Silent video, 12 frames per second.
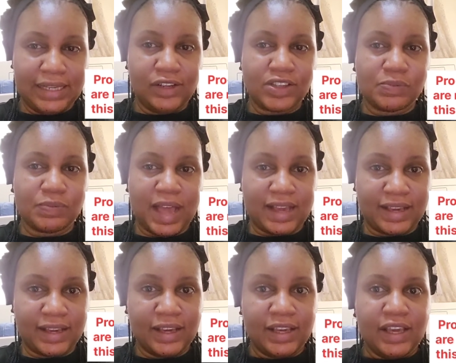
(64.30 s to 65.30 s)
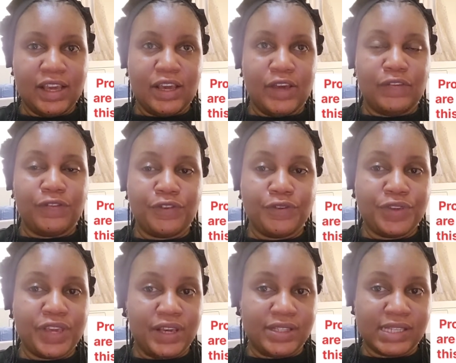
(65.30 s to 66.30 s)
us back a few
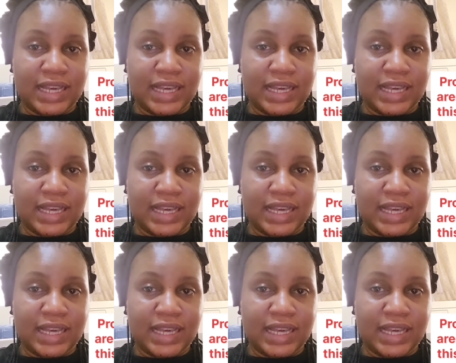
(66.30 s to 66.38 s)
years.